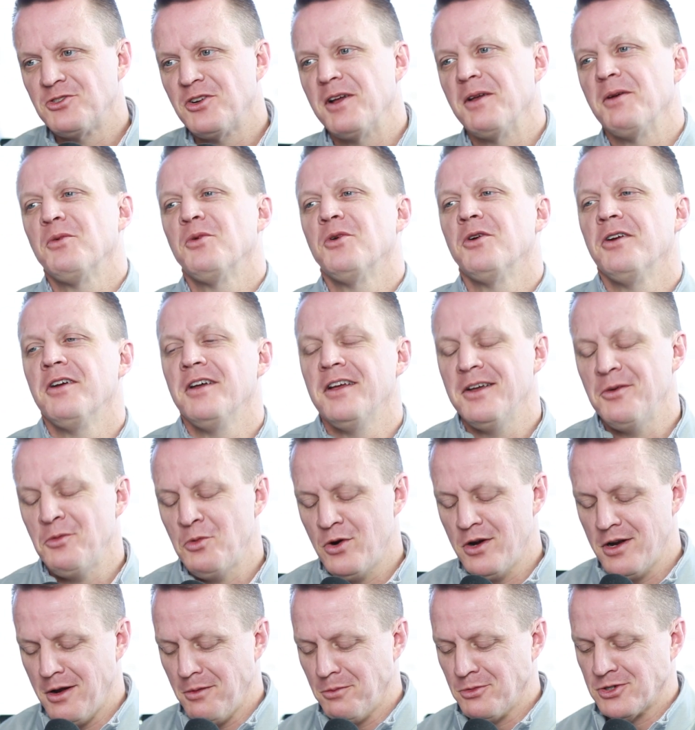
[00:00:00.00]
That's right. We're
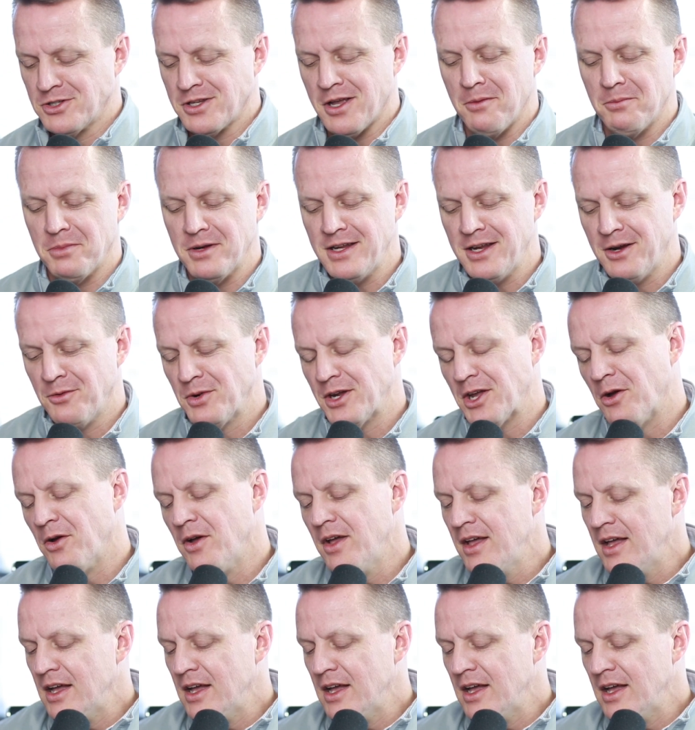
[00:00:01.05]
a numbers company. Here we go.